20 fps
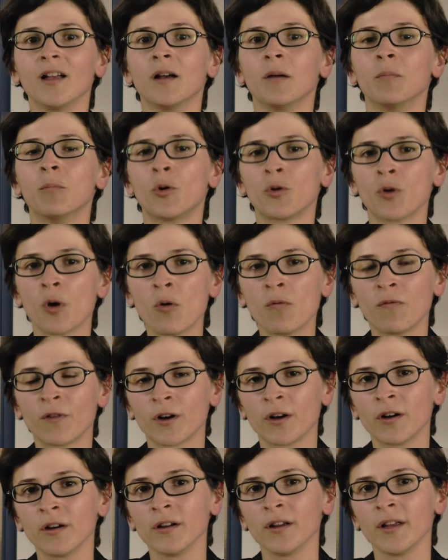
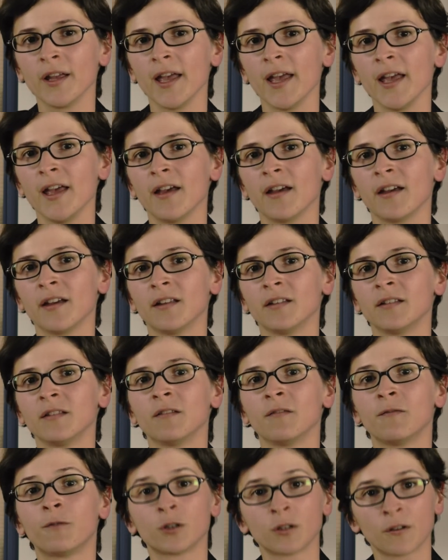Moreover,
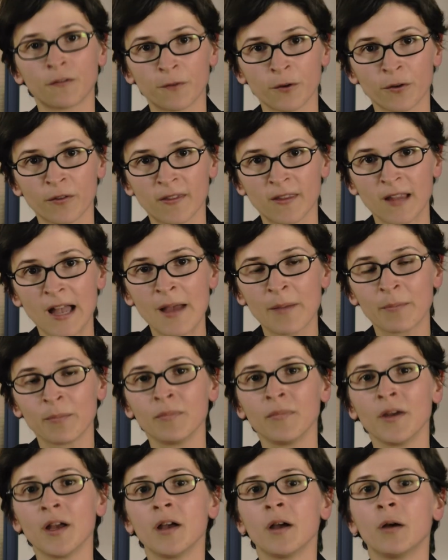and for the first
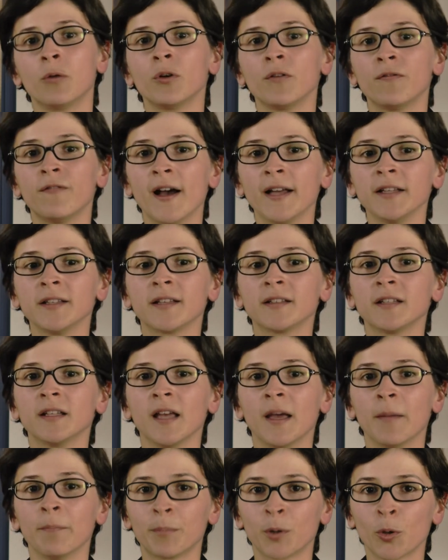time, we find that
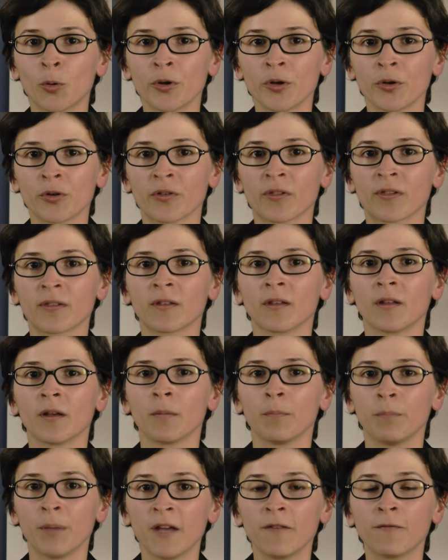employers
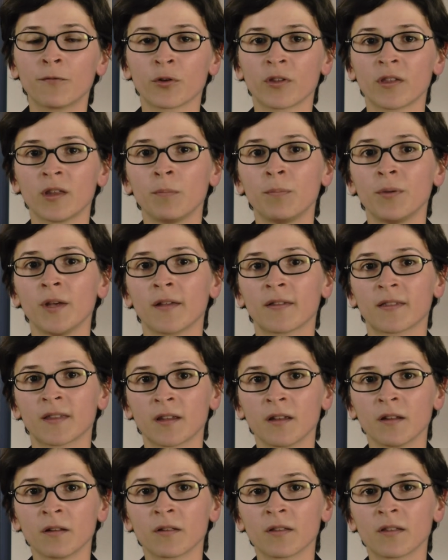pay for CPS
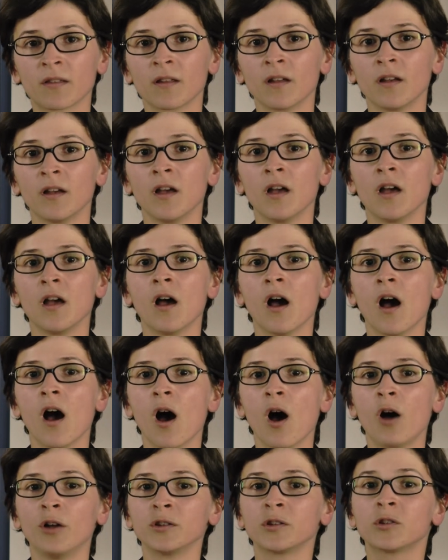skills
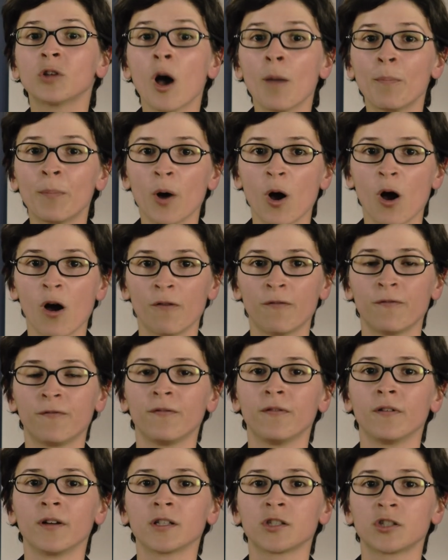on top of
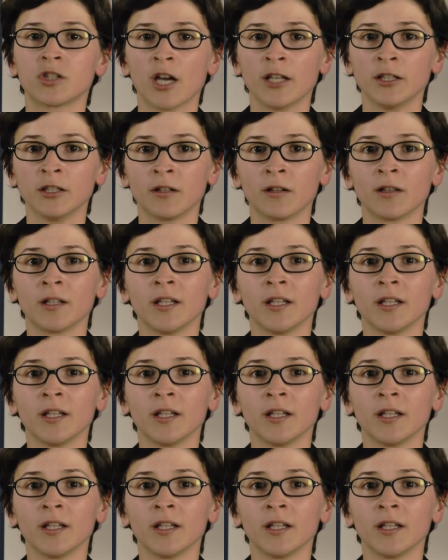general